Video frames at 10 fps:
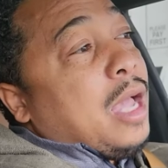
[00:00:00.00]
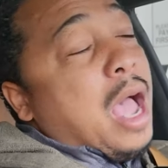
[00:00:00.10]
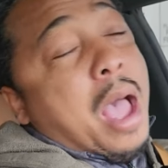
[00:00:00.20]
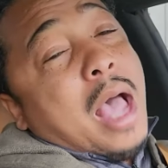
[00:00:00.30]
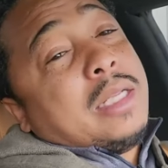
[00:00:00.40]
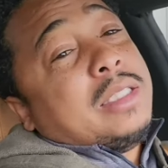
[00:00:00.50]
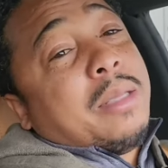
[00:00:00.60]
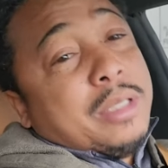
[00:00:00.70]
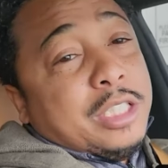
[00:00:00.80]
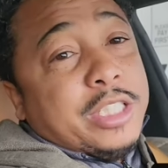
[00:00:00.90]
I
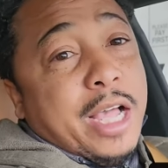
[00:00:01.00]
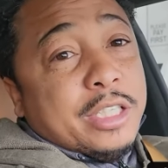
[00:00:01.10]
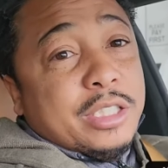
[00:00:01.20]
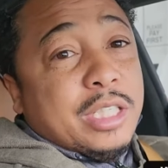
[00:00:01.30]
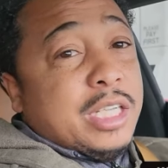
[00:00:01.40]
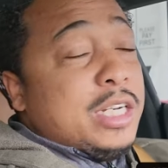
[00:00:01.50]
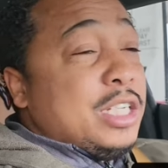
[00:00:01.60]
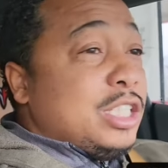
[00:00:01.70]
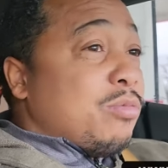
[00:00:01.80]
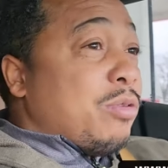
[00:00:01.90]
accepted the challenge, and
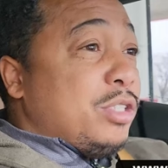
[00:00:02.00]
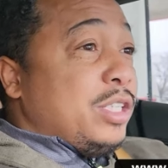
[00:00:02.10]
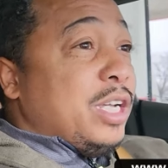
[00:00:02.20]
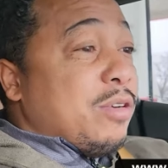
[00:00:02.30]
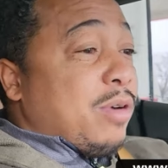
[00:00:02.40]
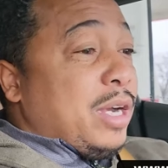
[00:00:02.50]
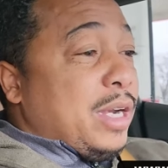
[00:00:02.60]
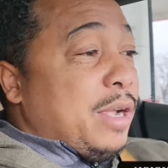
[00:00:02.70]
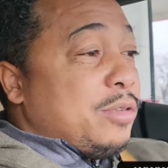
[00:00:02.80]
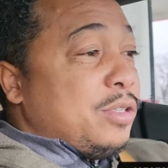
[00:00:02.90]
this is what you're getting right
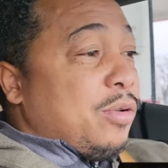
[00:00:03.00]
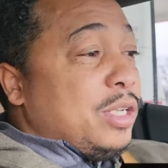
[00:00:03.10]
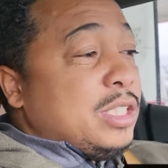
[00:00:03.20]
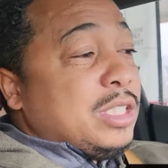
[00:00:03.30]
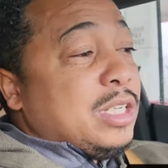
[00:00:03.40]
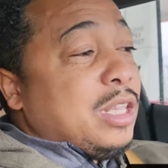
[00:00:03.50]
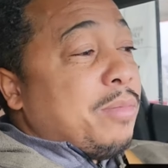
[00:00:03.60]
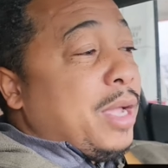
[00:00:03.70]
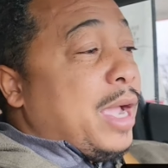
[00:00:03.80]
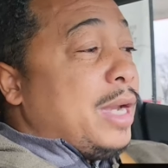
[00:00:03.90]
now. So this is another
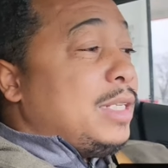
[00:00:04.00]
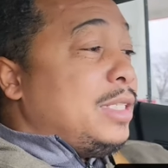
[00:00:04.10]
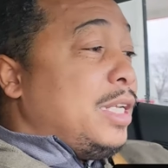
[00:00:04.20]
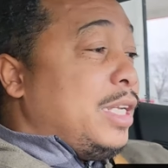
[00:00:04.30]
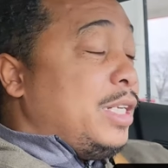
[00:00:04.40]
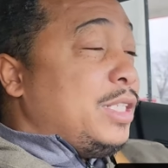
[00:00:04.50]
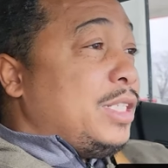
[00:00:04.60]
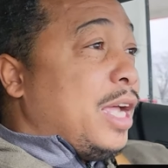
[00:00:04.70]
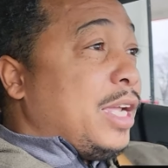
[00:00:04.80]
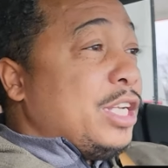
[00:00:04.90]
behind the
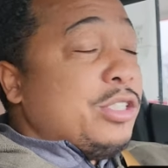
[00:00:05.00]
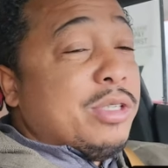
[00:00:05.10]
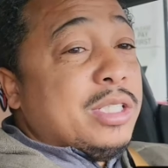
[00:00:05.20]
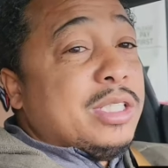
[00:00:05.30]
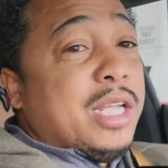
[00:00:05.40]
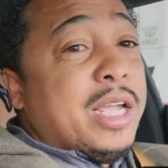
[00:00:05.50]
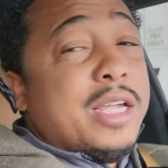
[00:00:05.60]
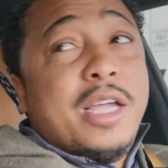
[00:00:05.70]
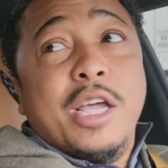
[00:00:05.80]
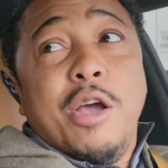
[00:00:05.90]
scenes, I guess you can say,
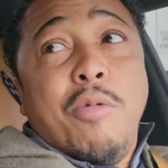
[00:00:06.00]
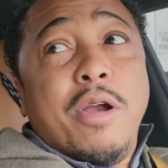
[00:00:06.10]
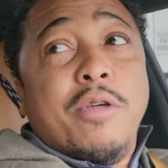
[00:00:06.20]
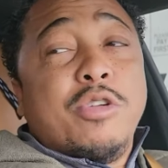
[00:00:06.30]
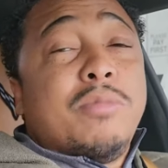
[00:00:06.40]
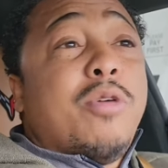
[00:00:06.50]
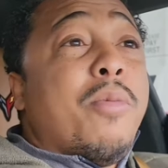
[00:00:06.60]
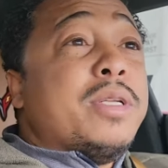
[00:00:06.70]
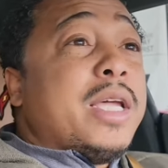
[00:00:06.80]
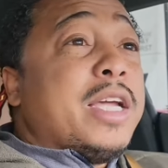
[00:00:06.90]
one of those
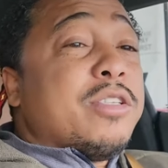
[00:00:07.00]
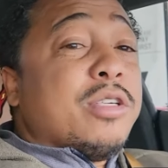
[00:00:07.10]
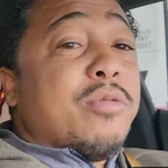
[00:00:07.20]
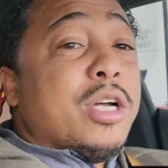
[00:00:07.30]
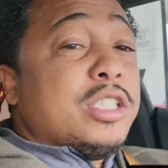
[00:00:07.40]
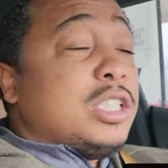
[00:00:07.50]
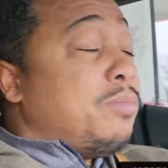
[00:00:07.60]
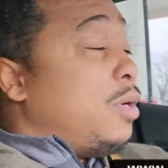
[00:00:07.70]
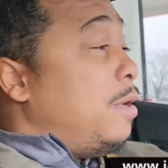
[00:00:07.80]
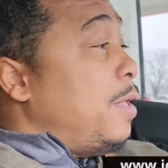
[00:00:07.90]
moments answering questions.
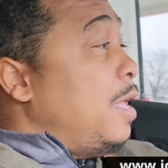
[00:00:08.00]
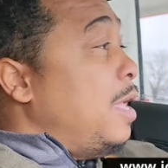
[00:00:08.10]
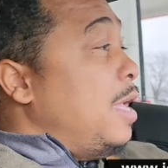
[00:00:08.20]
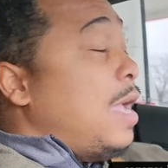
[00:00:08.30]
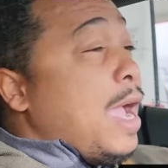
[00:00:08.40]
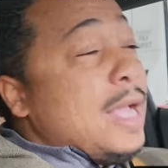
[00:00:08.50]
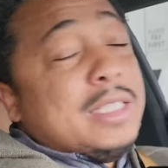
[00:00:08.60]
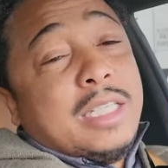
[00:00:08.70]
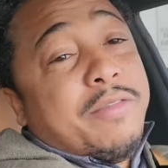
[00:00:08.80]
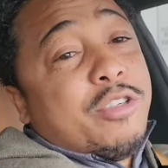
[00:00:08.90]
But
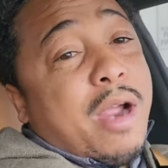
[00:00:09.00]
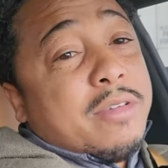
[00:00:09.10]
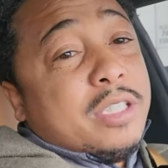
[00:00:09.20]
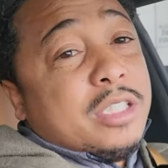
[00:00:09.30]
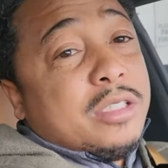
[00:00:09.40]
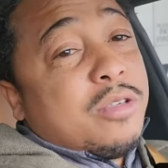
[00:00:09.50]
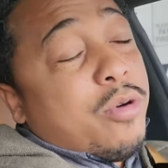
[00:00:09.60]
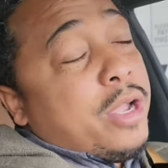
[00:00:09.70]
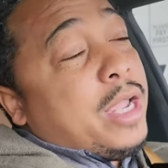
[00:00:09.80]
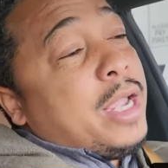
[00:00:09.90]
ICNV Driver Station,
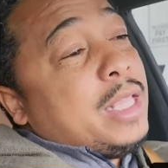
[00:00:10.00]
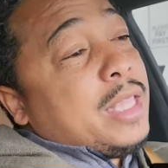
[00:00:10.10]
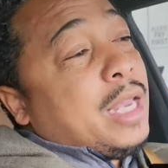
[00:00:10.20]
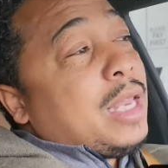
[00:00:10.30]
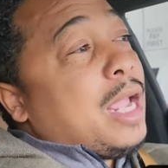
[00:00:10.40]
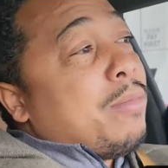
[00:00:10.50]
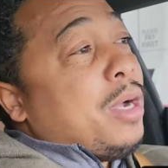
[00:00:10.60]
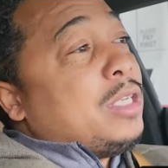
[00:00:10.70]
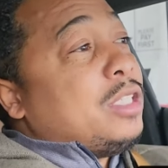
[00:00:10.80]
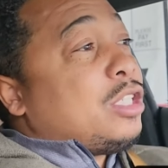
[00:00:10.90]
go ahead, hit that like
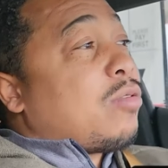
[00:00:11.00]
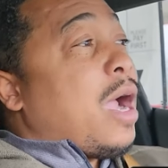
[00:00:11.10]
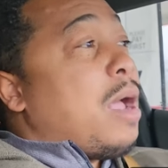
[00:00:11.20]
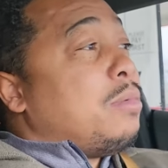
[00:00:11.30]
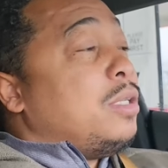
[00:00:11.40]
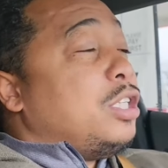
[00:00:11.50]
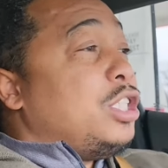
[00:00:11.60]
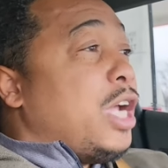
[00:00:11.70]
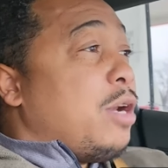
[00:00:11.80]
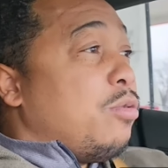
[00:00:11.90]
button, subscribe to the
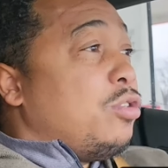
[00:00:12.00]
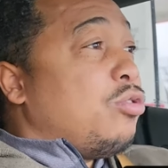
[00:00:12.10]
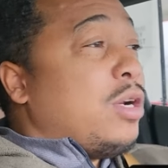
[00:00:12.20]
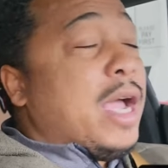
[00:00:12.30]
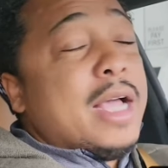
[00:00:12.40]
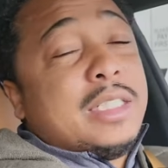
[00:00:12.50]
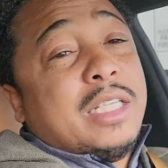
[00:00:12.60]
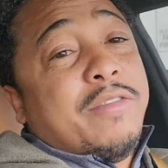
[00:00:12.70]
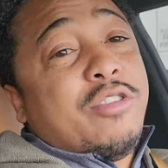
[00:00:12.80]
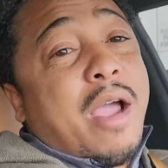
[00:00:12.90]
channel, join the
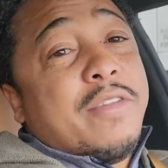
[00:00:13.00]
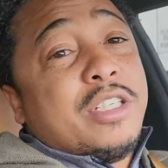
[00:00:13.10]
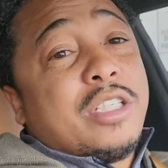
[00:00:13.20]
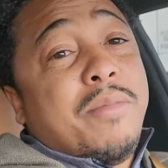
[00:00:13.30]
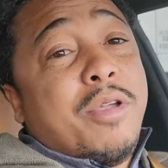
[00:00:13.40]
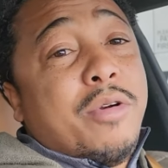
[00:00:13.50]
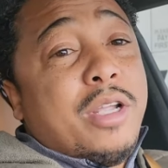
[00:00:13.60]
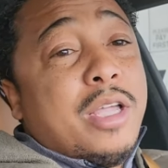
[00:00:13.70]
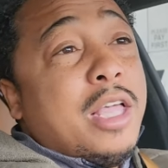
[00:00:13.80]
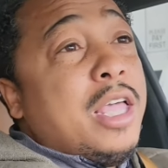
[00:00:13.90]
ICNV Driver Station community.